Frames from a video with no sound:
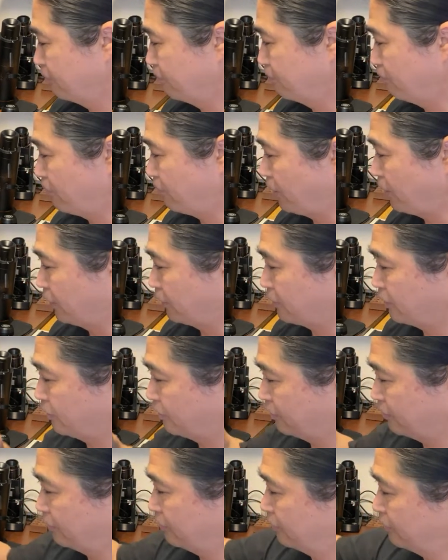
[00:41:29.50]
But
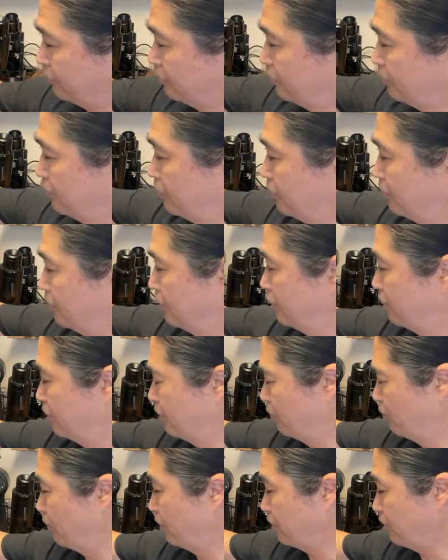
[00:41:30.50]

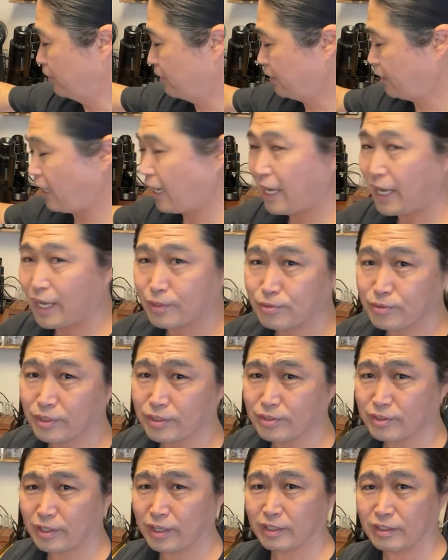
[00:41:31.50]
with the cast,
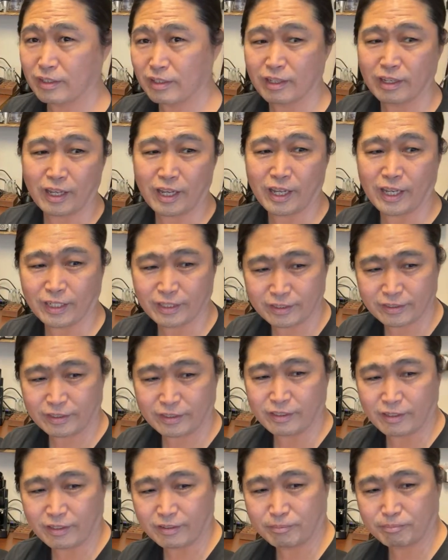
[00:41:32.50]
it's kind of like, you
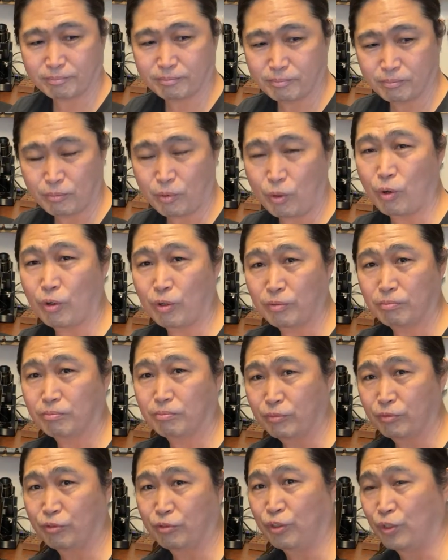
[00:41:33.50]
know, more
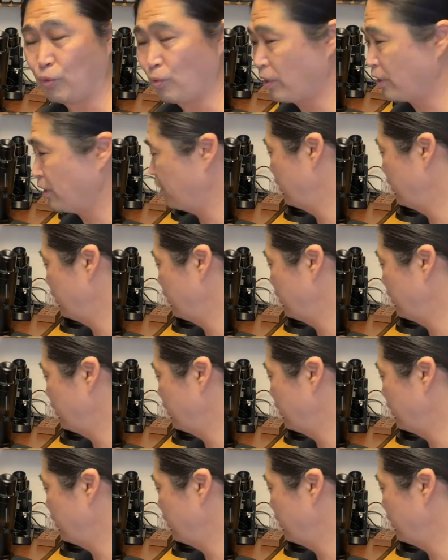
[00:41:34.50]
newer.